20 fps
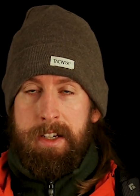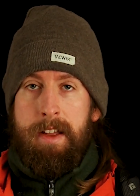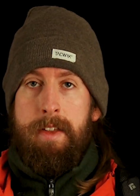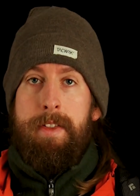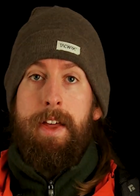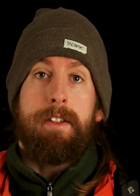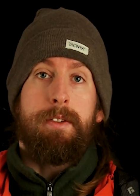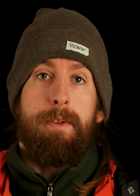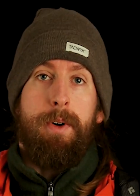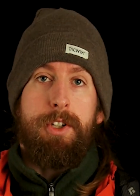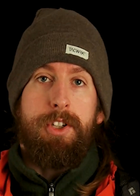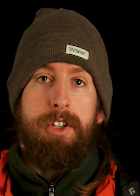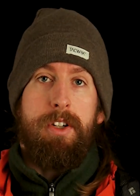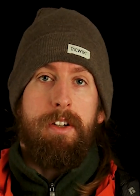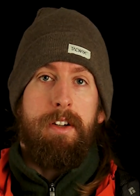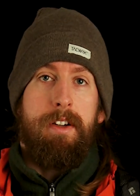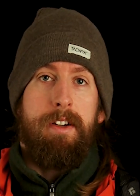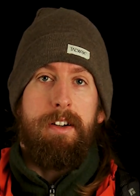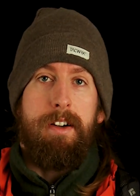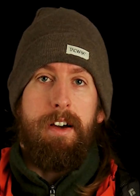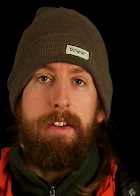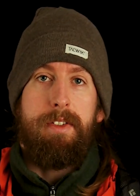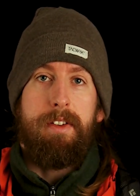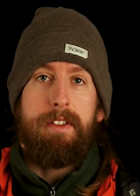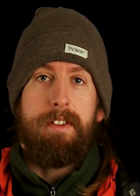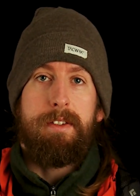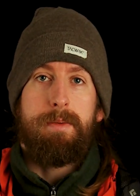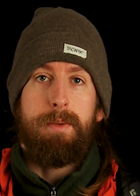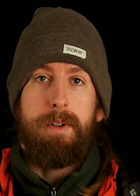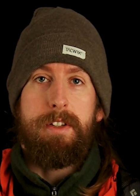Thanks for watching. I
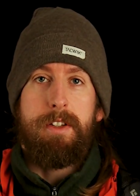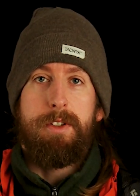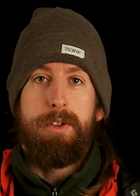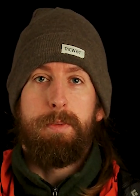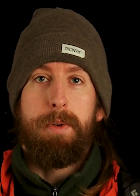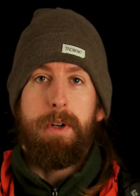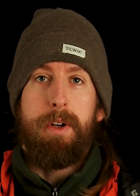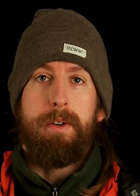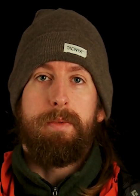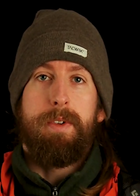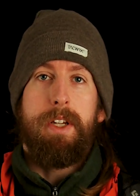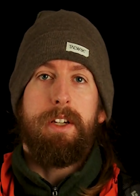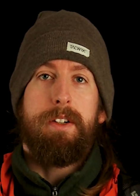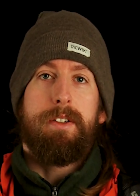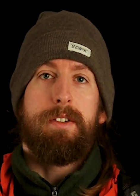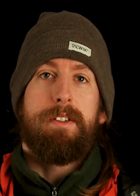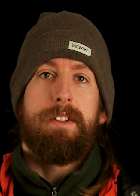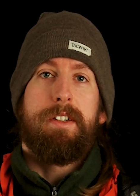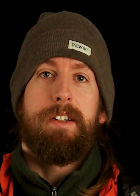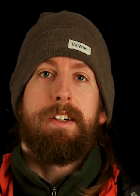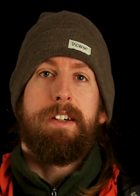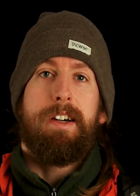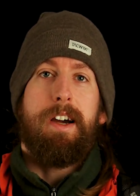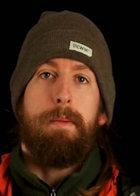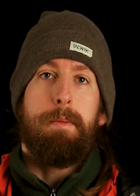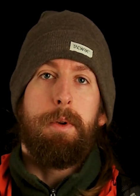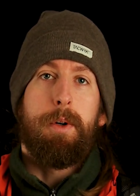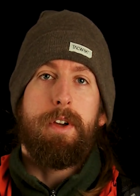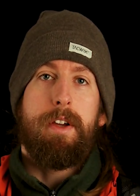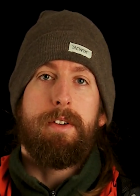think this was a super long video.
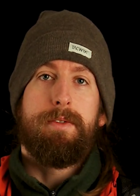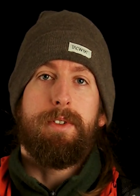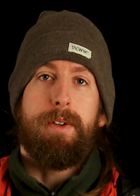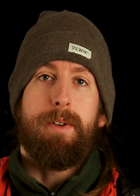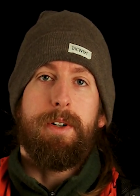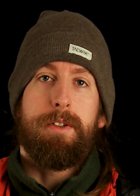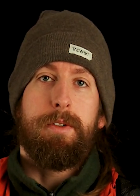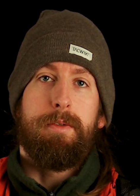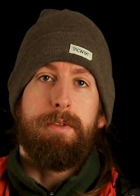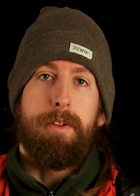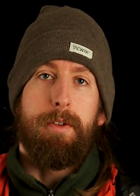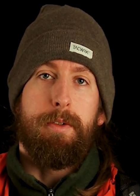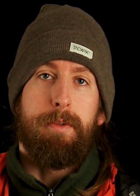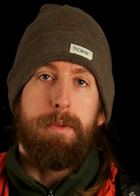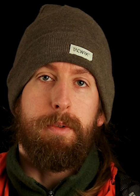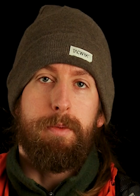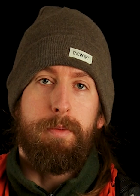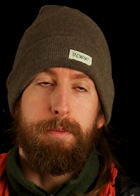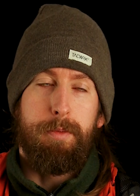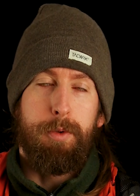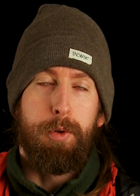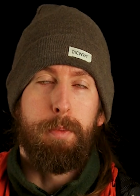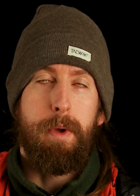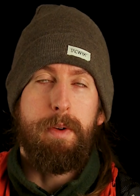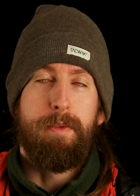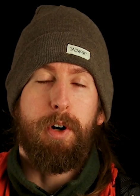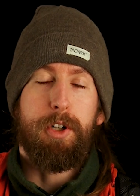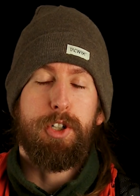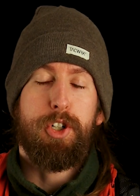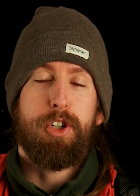I'm looking forward to be
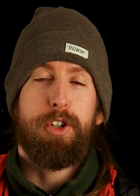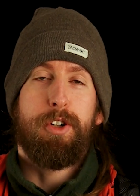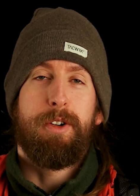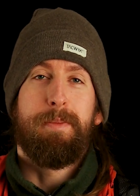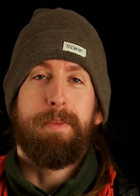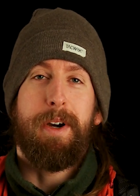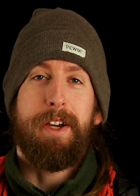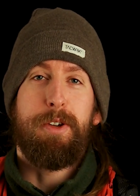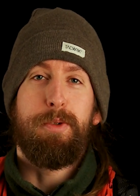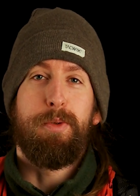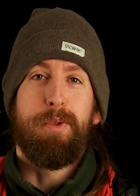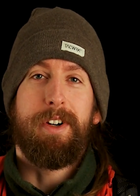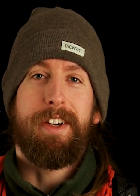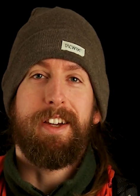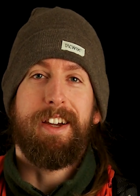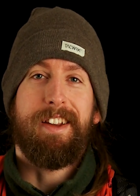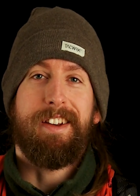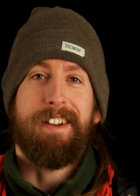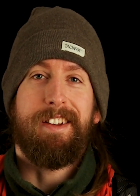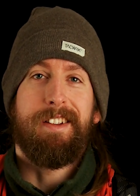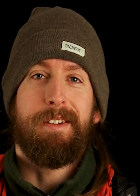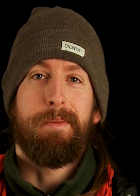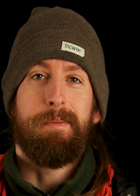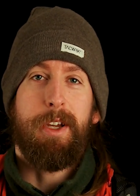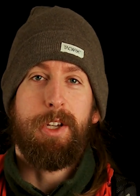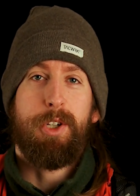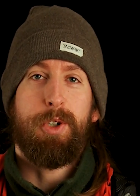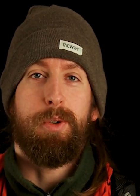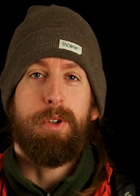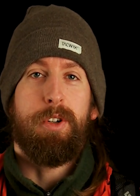watched by you again.
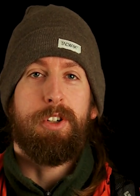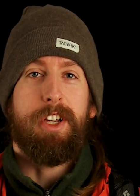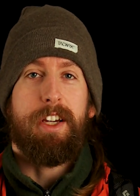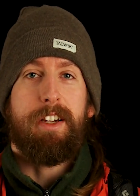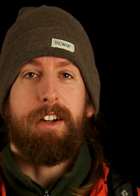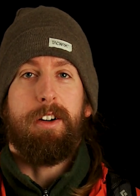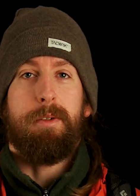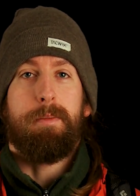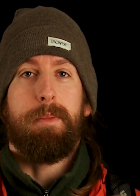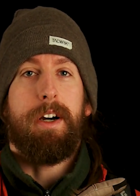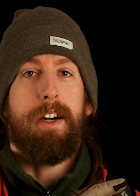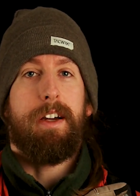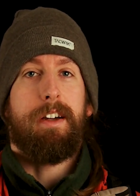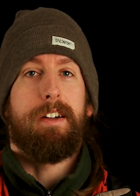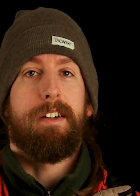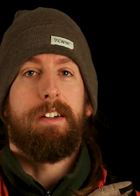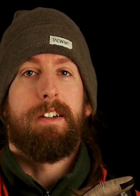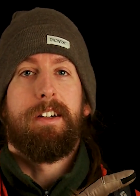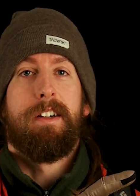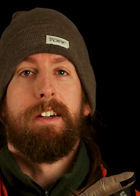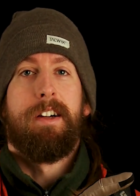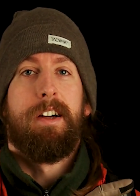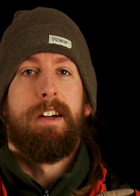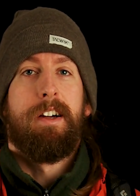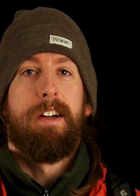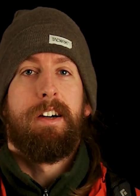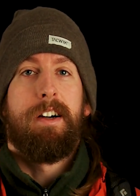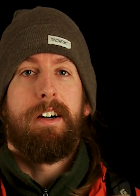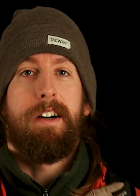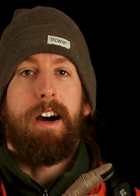Make sure to check out my
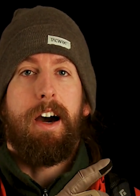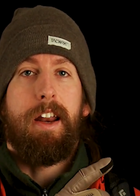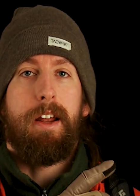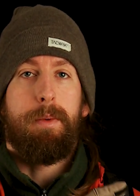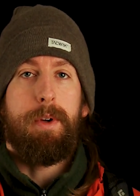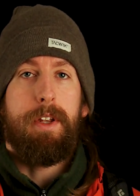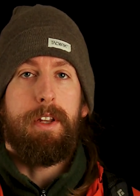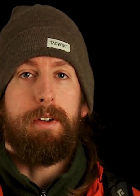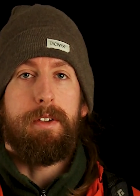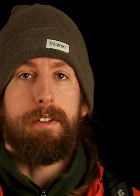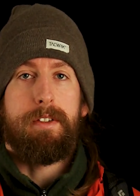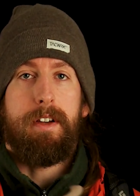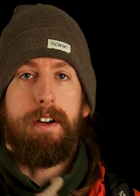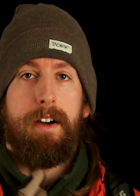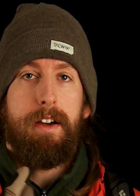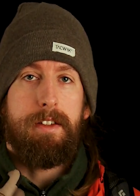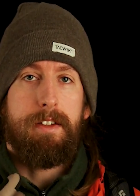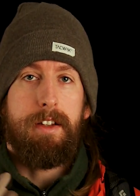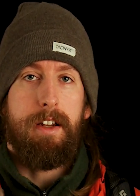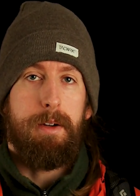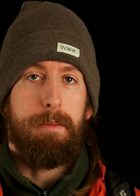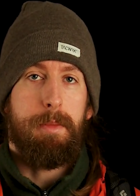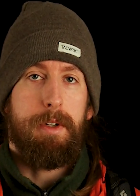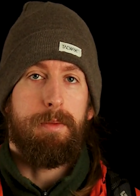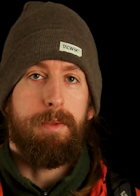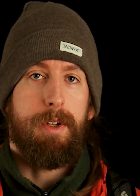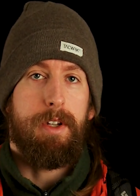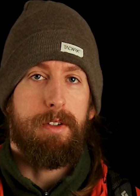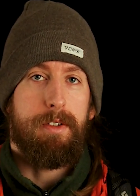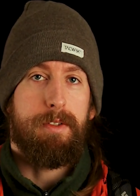other videos, ice climbing
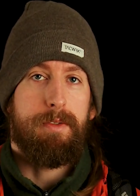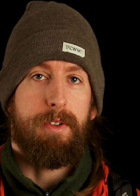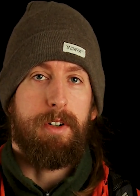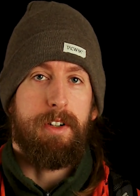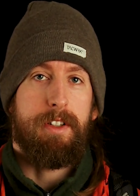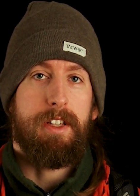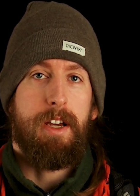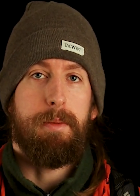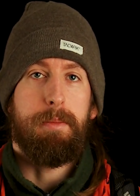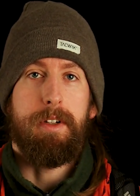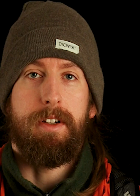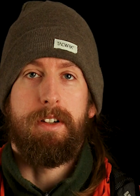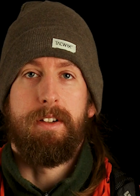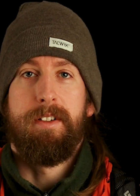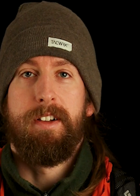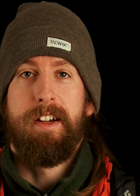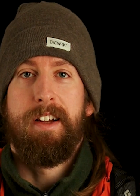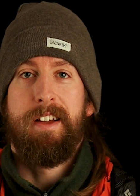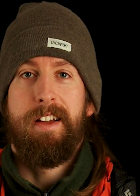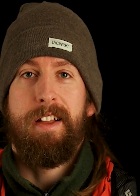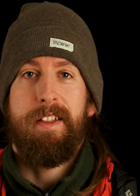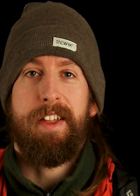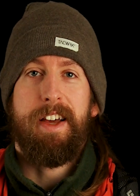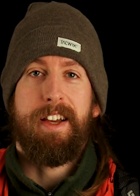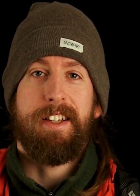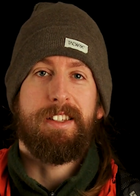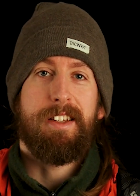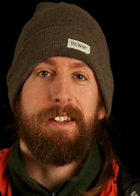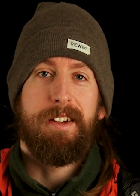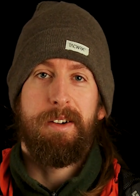videos, for example.
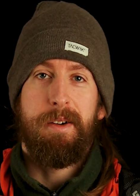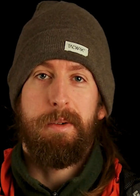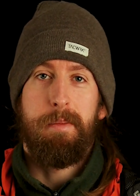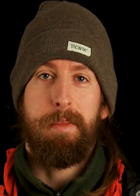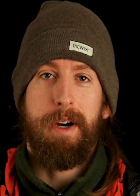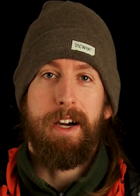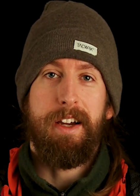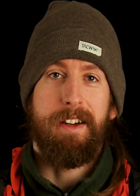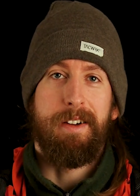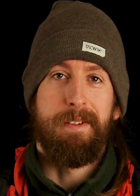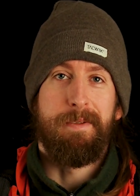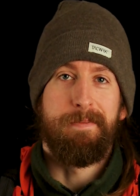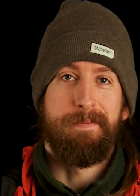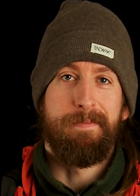Thanks. Bye.